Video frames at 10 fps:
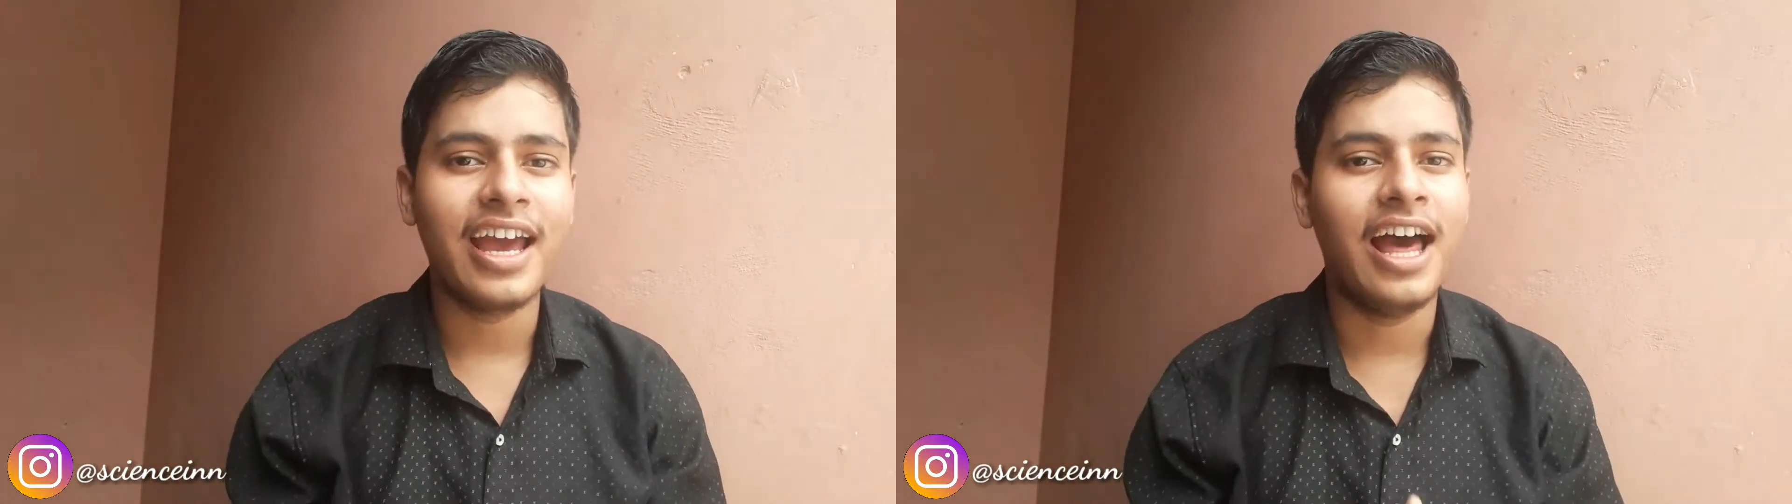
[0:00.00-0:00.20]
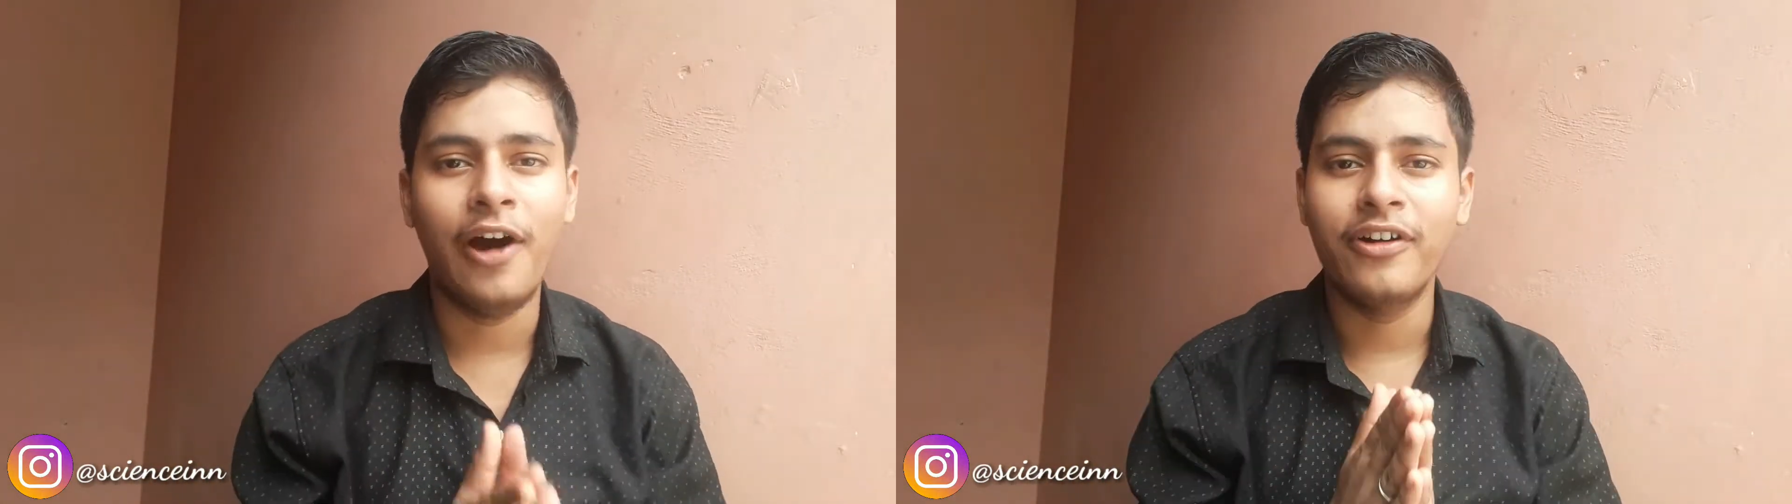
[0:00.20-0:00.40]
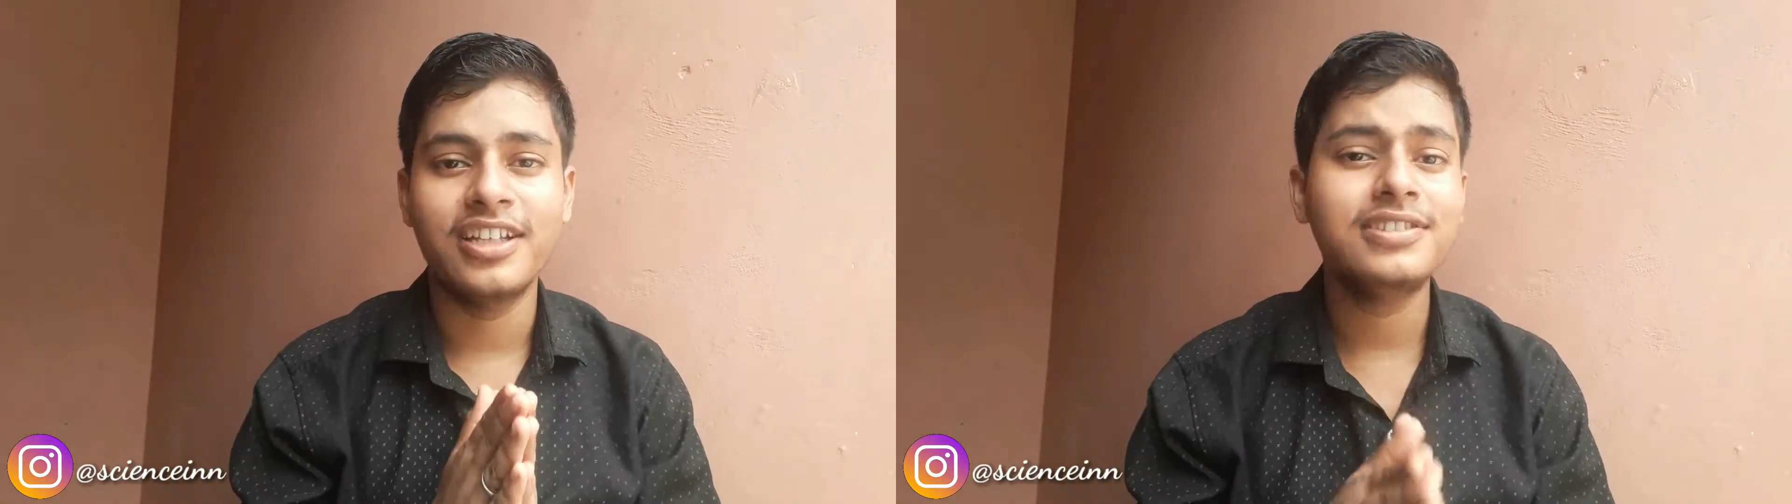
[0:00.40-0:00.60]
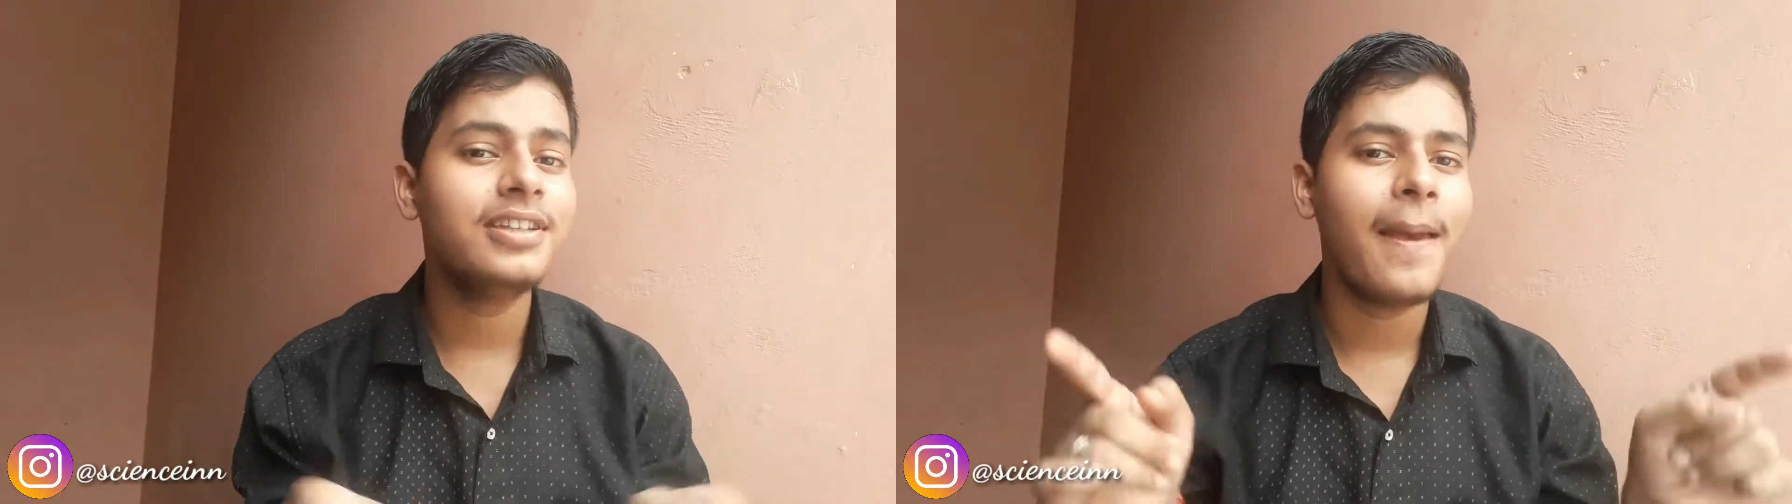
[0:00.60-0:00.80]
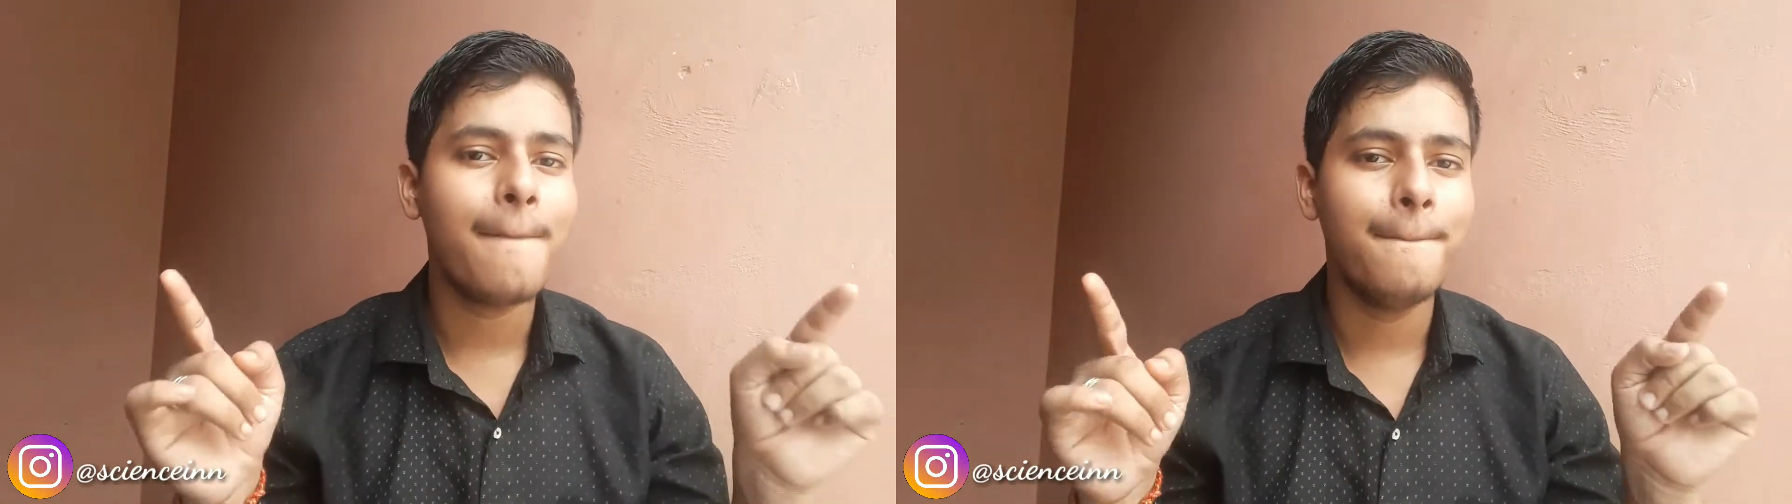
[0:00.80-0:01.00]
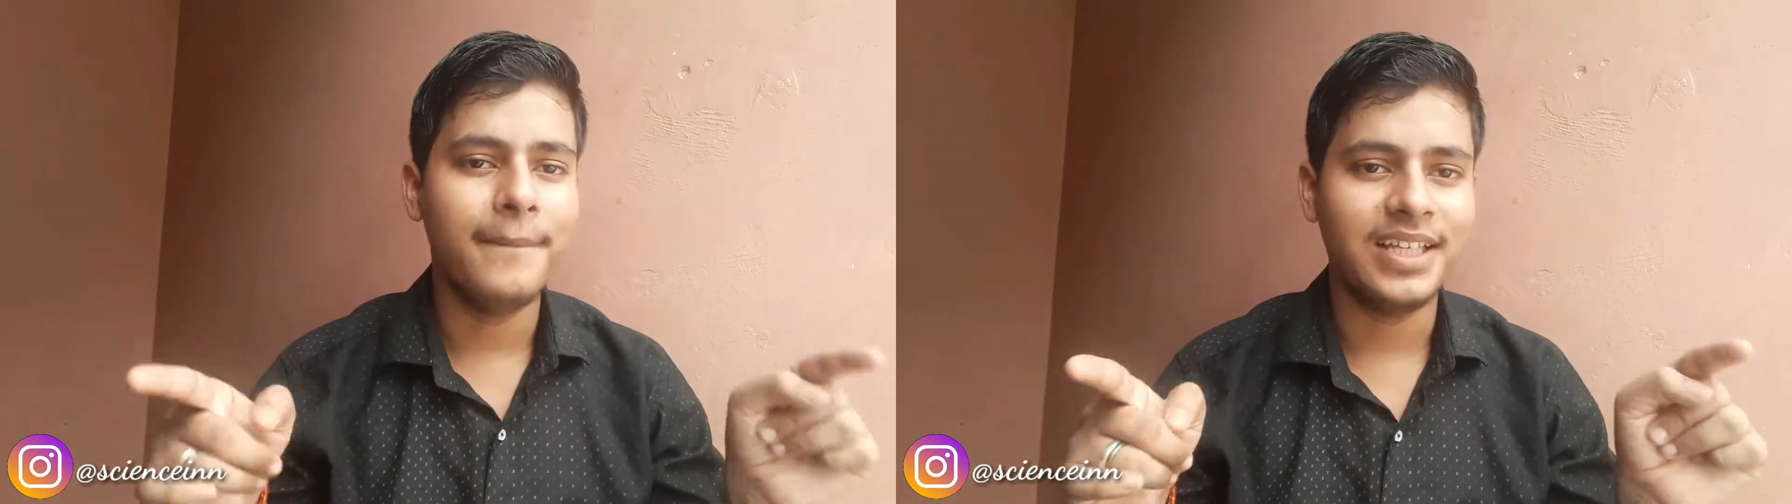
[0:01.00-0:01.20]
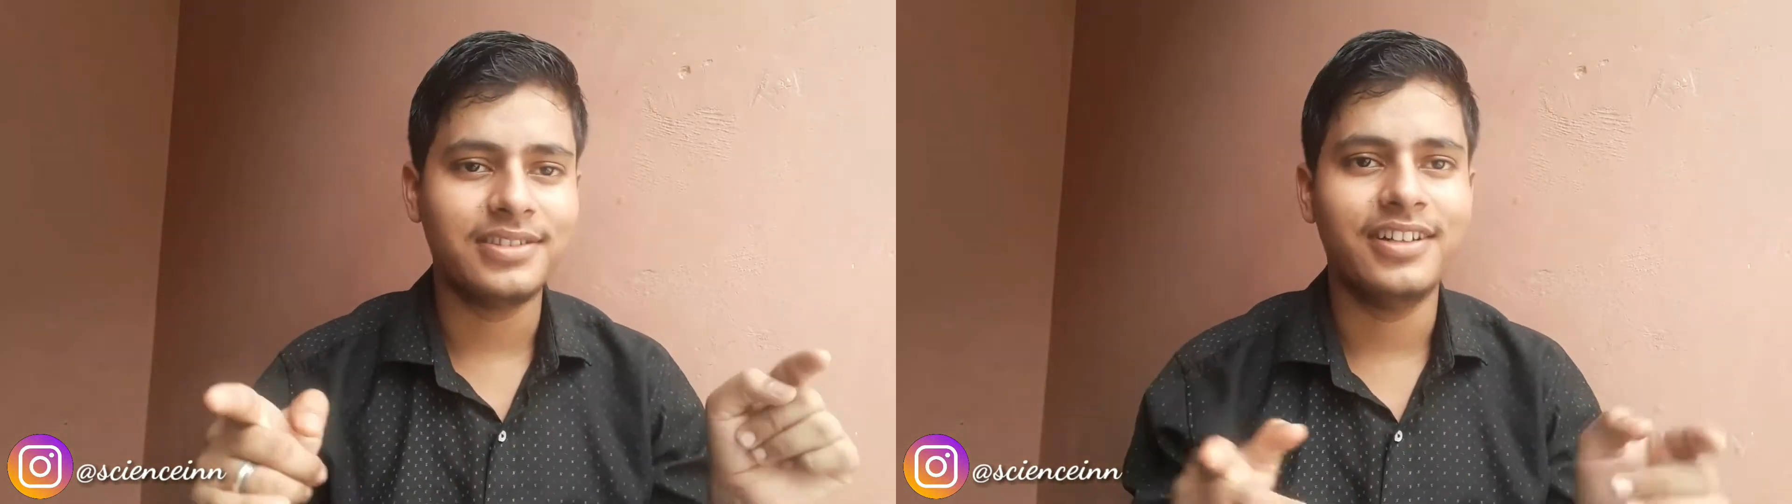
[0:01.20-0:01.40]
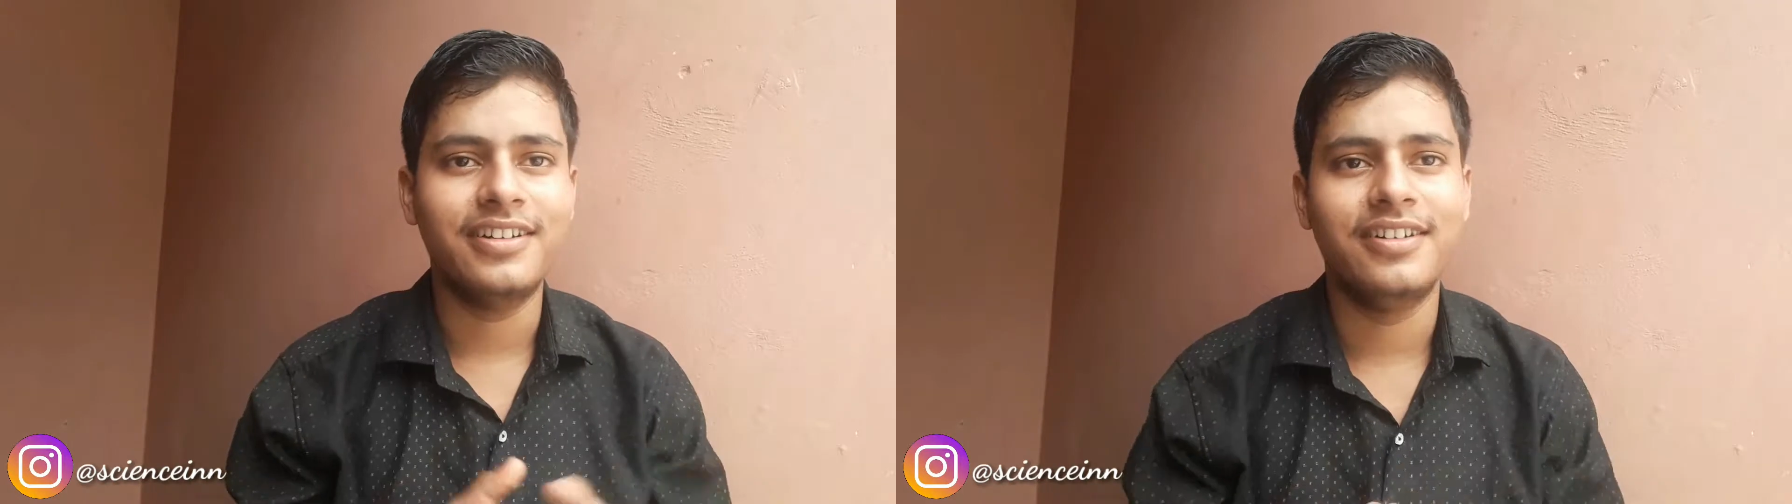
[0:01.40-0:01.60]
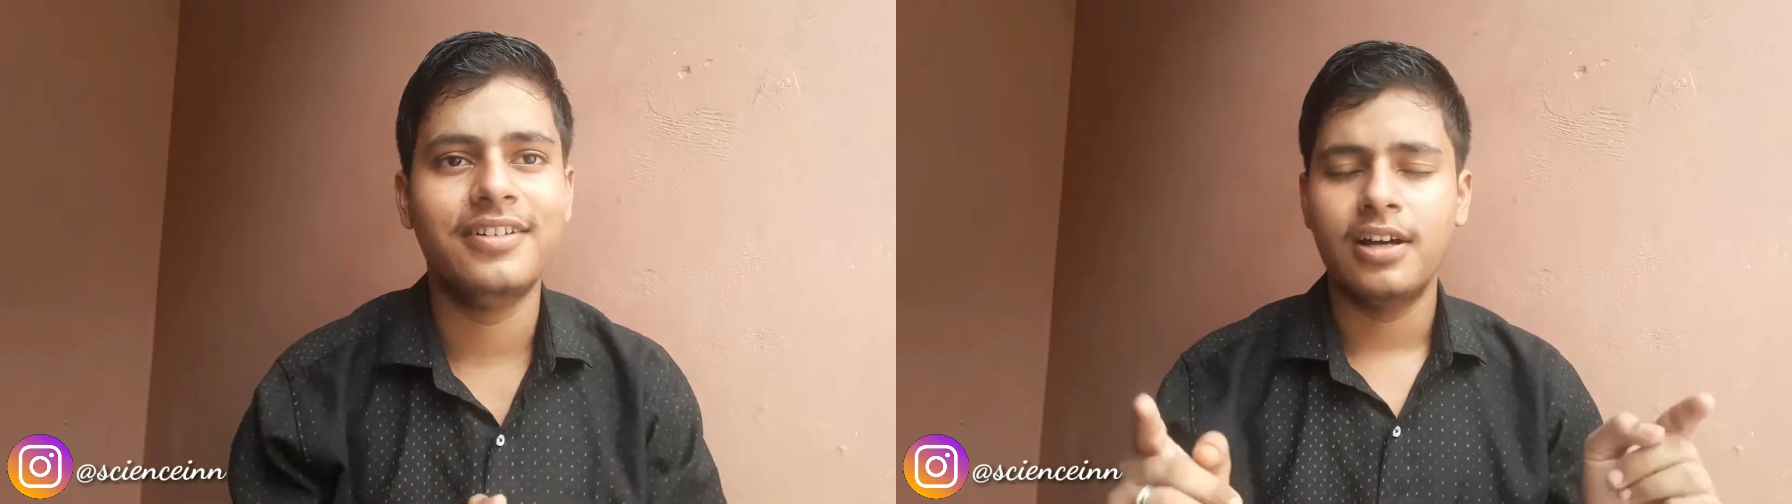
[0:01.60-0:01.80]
and how it is measured.